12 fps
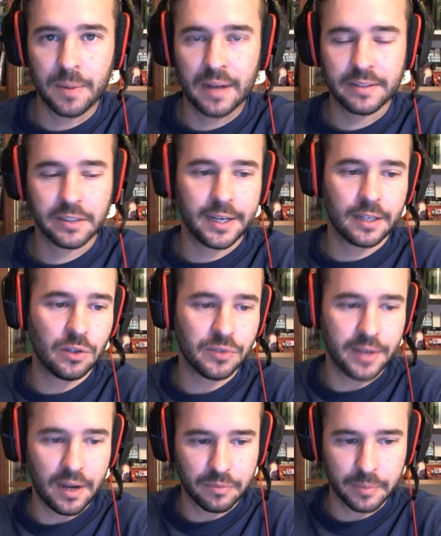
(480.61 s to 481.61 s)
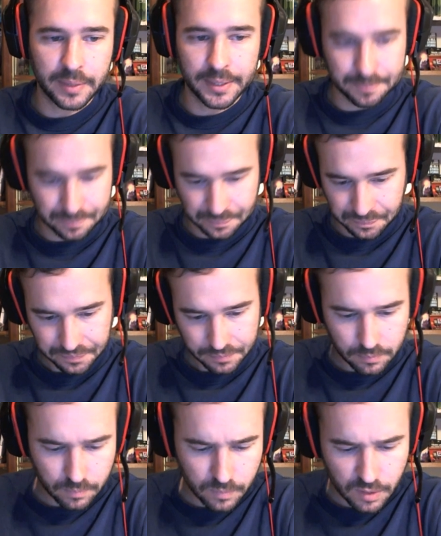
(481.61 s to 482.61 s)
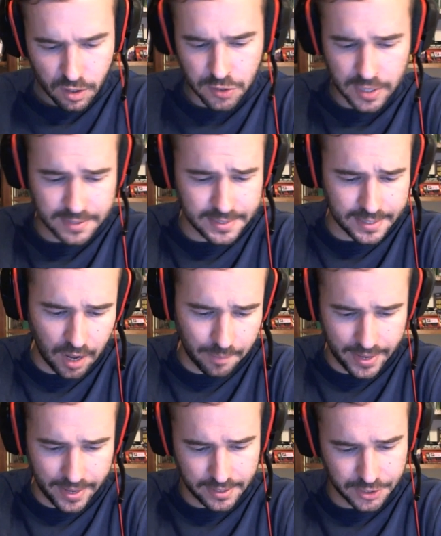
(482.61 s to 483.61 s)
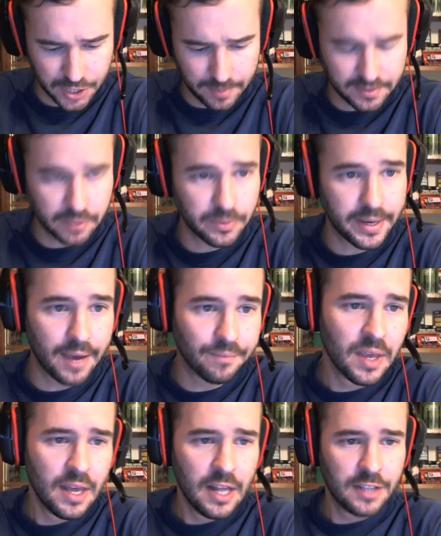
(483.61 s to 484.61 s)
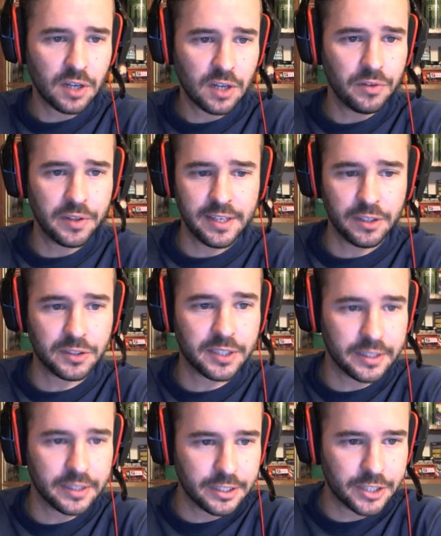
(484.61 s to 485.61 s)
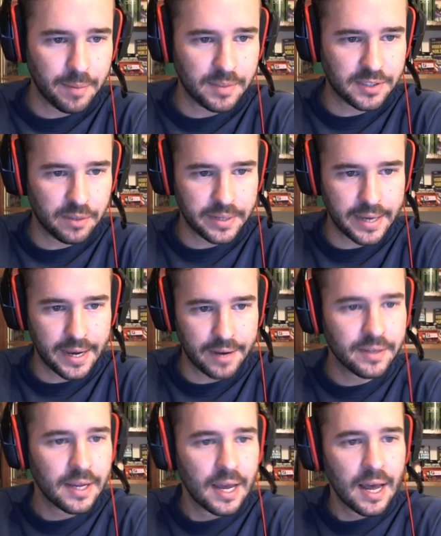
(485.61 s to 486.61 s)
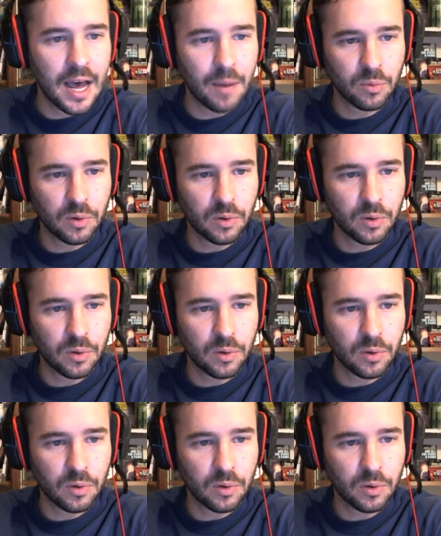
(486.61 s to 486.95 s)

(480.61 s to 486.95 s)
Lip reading: to kind of close it out from there. So that's the combat enchantments that we have. Let's go over to the utility enchantments that we have. We're